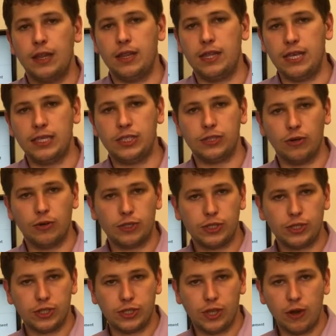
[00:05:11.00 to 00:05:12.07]
the search
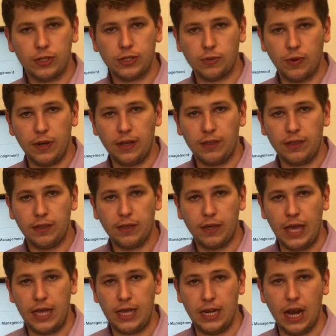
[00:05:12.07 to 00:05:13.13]
starts with
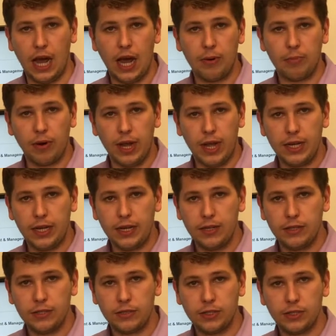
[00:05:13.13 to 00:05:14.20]
a non-branded
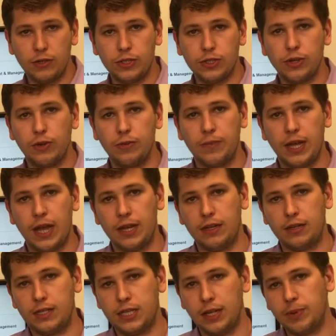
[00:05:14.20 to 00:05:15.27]
search term that
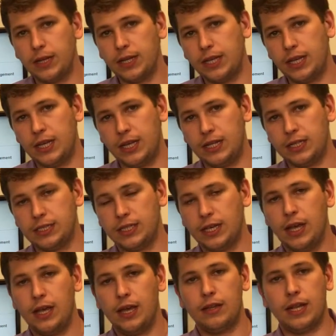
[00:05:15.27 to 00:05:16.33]
typically is
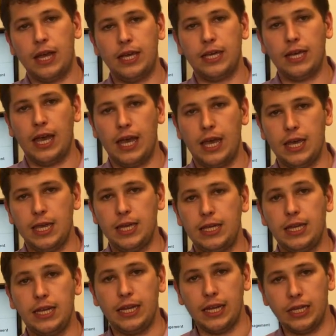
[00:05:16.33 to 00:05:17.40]
like a
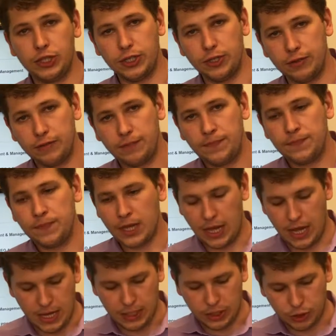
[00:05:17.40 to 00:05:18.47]
condition,
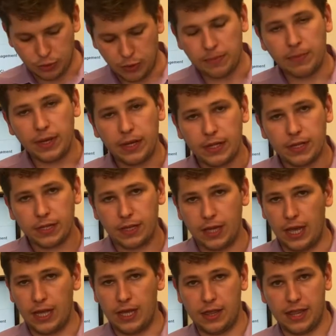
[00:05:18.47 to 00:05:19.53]
a treatment,
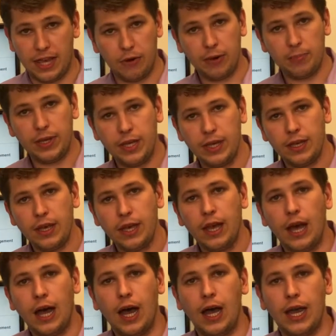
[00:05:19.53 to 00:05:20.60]
a therapy,
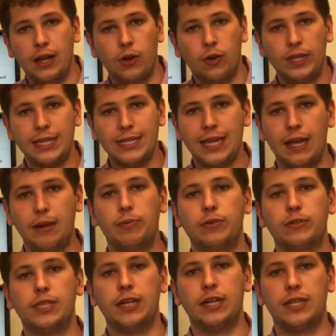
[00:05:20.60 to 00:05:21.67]
and only
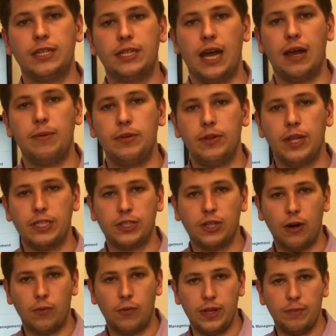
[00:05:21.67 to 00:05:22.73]
10% of the time do they
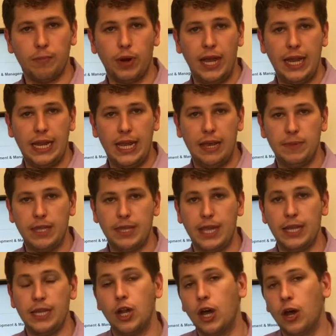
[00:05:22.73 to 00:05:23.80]
start with a brand name that
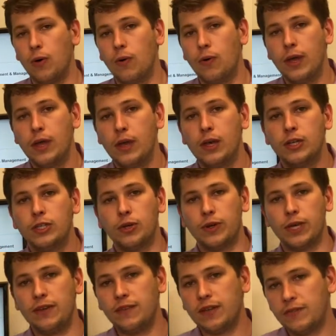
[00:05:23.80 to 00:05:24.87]
they know. So
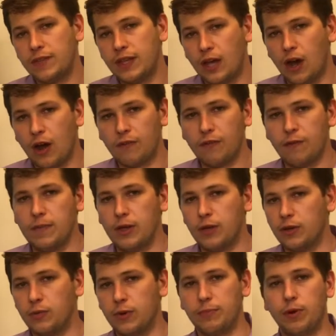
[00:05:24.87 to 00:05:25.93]
even if they are
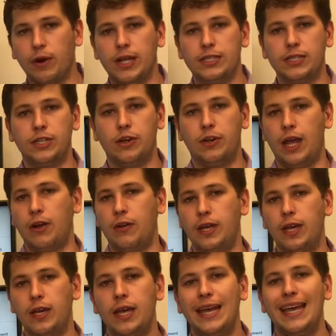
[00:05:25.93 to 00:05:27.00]
familiar with brands in your
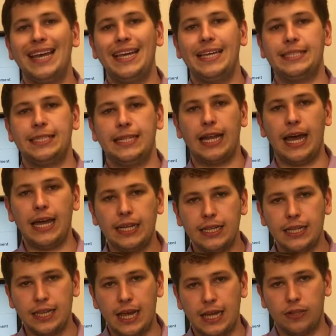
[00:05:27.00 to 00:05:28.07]
area, it's
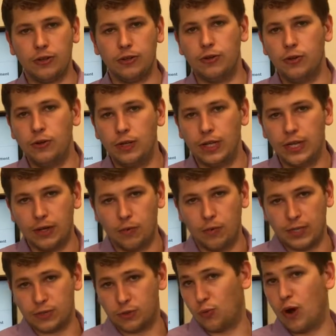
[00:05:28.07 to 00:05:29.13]
likely that they're Googling
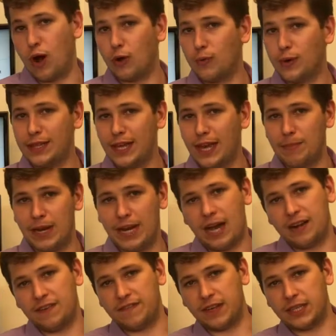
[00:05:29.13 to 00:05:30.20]
what's wrong with them and how
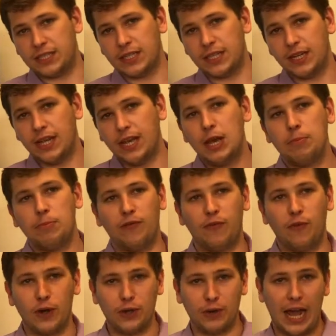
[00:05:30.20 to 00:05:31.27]
to fix it
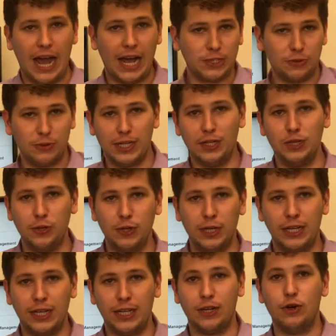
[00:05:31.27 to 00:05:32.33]
before they're actually
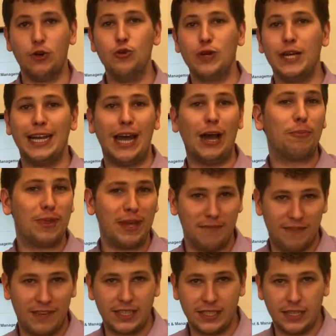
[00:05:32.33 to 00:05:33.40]
Googling who can help them
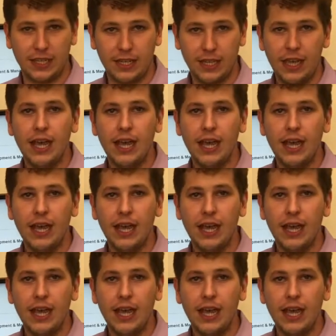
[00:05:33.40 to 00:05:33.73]
fix it.